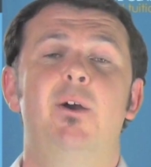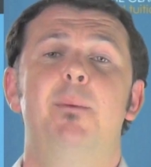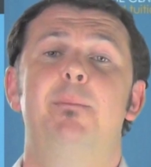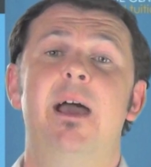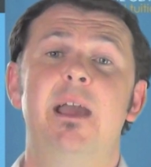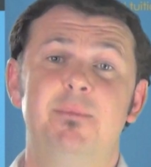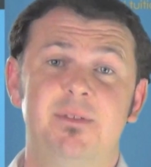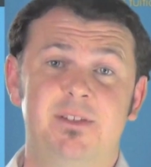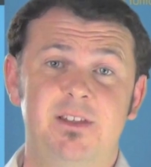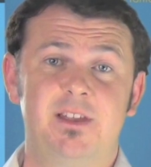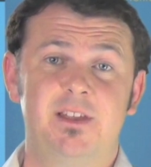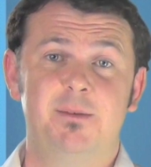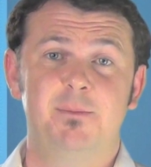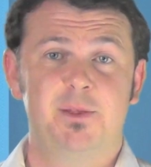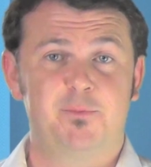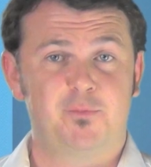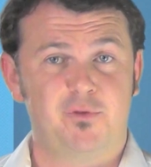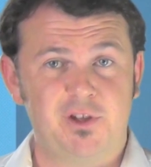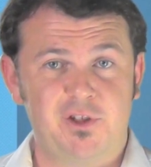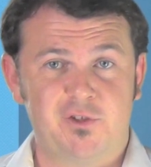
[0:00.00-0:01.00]
our payment system
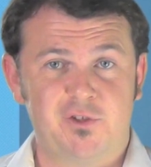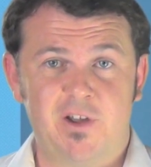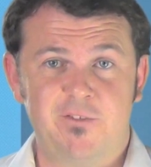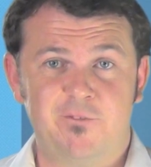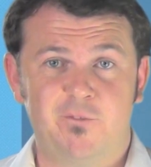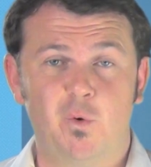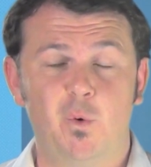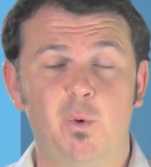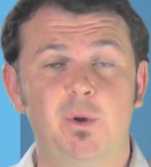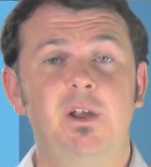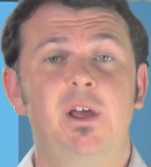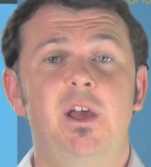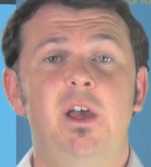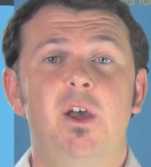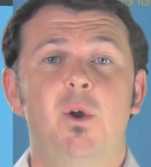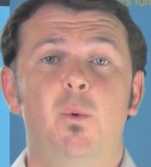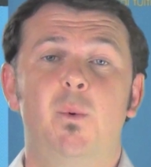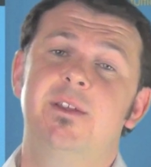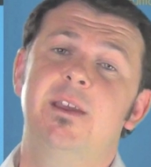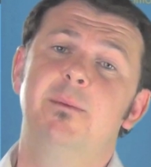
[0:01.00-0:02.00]
is pretty straightforward.
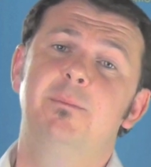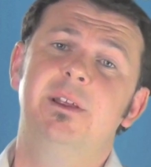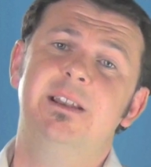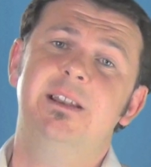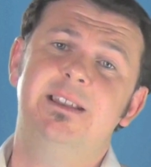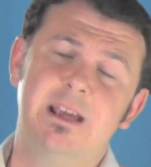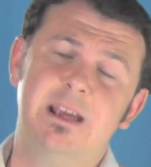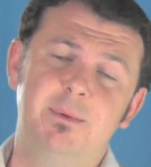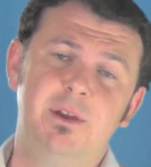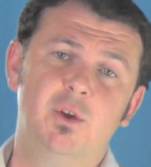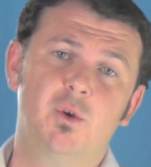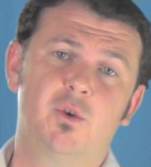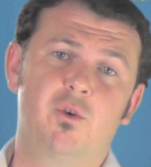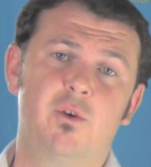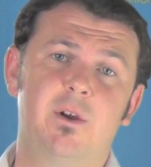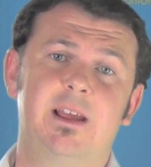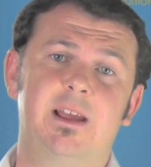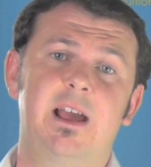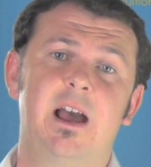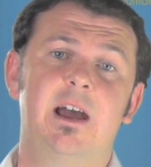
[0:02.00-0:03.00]
We simply debit your
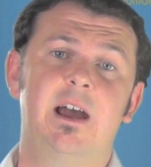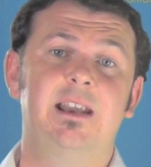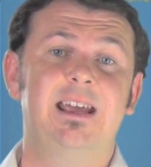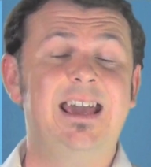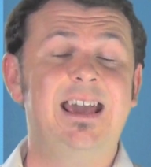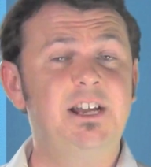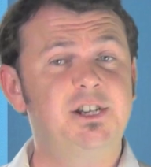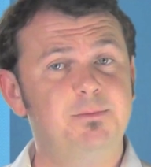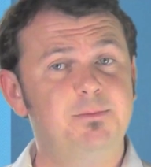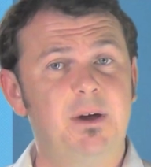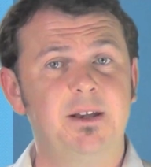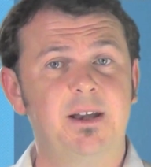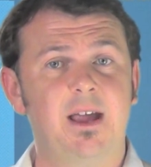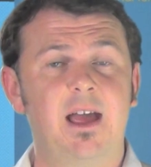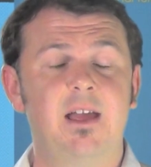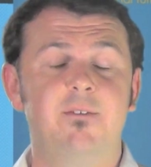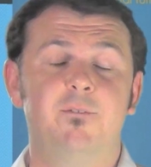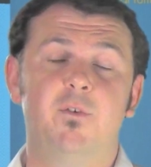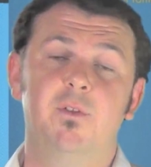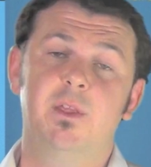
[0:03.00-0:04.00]
credit card each
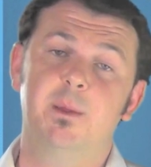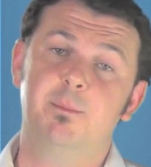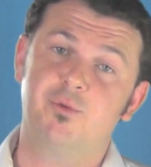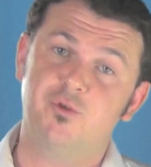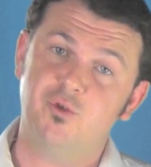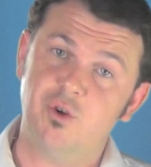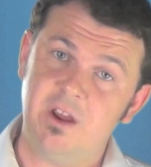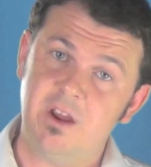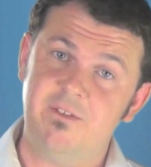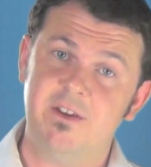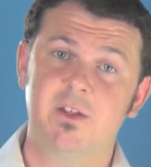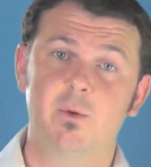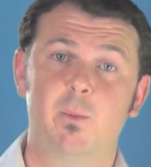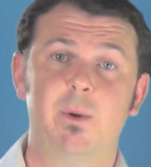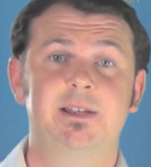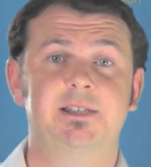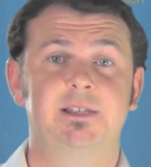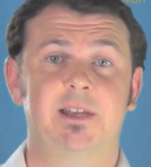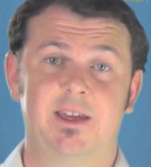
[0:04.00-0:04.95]
Monday for the previous week's